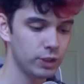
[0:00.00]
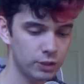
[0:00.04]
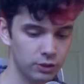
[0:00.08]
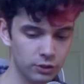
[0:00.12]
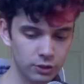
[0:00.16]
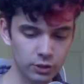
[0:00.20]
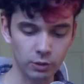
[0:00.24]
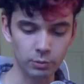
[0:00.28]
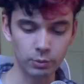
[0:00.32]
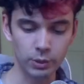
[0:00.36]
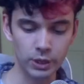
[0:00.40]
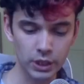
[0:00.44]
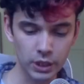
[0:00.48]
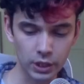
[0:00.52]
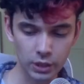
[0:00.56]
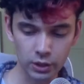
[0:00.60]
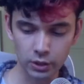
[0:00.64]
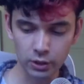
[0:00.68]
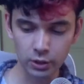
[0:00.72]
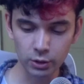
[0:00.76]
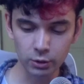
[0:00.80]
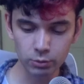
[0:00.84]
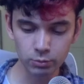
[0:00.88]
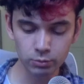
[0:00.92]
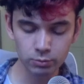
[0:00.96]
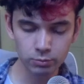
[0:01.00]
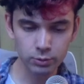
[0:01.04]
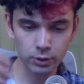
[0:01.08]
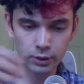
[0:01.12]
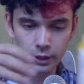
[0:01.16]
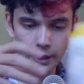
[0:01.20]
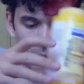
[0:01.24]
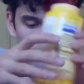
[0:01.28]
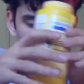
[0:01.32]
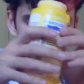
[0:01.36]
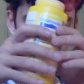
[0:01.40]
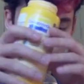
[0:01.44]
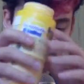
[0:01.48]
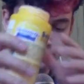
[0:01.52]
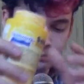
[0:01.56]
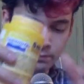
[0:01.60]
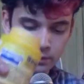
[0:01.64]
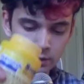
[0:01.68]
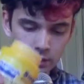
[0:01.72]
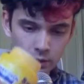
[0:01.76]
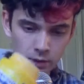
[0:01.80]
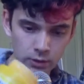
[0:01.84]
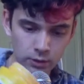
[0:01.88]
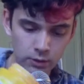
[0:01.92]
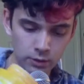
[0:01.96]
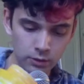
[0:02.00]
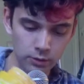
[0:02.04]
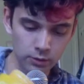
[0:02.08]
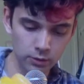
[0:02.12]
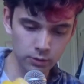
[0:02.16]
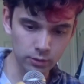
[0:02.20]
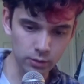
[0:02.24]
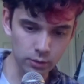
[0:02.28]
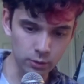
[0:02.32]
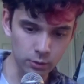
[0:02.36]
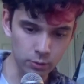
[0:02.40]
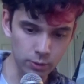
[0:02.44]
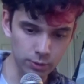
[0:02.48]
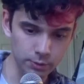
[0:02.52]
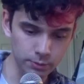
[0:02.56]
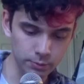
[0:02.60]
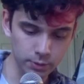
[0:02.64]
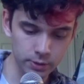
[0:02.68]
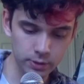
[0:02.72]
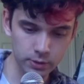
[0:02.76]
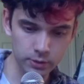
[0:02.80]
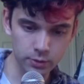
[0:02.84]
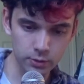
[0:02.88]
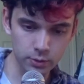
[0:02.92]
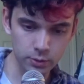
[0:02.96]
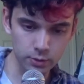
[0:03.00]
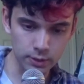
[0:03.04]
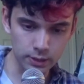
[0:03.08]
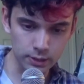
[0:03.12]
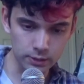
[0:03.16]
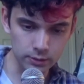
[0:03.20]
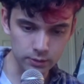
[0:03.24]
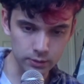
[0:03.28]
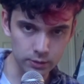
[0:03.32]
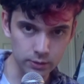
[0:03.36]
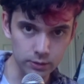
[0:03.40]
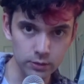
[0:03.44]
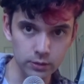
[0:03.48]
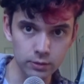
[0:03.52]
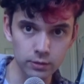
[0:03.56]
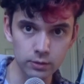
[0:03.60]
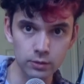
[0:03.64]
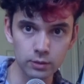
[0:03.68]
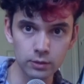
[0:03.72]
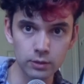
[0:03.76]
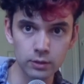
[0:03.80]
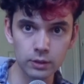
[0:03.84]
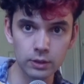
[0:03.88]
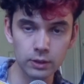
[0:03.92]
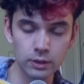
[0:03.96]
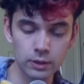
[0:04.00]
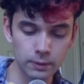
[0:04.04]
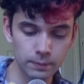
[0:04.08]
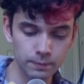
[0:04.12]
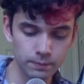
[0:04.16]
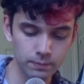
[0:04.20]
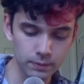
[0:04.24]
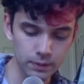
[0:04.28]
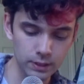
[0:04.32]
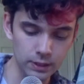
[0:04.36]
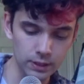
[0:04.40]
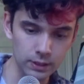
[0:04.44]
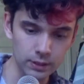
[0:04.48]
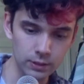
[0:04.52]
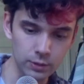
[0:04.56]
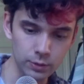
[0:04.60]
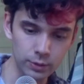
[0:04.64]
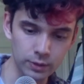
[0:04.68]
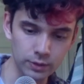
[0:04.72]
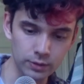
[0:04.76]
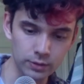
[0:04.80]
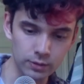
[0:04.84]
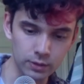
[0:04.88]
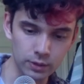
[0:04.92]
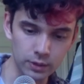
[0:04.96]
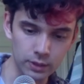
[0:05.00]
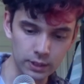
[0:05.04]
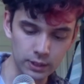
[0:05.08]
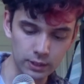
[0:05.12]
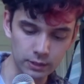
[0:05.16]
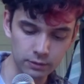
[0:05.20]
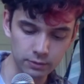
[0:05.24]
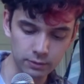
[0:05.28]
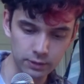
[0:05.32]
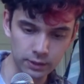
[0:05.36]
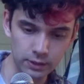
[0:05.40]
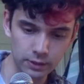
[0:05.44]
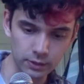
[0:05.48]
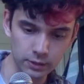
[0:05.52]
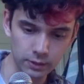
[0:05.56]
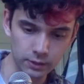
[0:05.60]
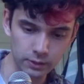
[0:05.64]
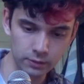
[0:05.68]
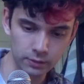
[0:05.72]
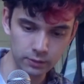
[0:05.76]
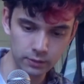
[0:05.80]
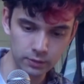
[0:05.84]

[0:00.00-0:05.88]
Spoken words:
There we go. Okay. So 1.2 ounces. You can see enough. I don't know.